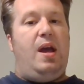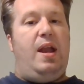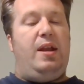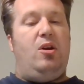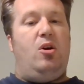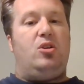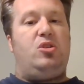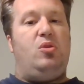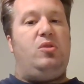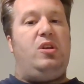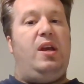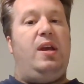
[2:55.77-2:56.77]
And he also
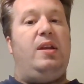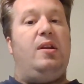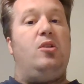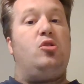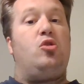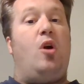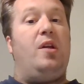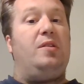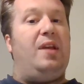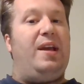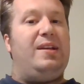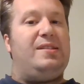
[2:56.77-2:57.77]
did Tron
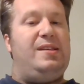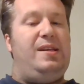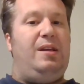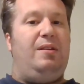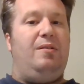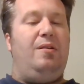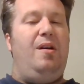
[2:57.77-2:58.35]
Legacy.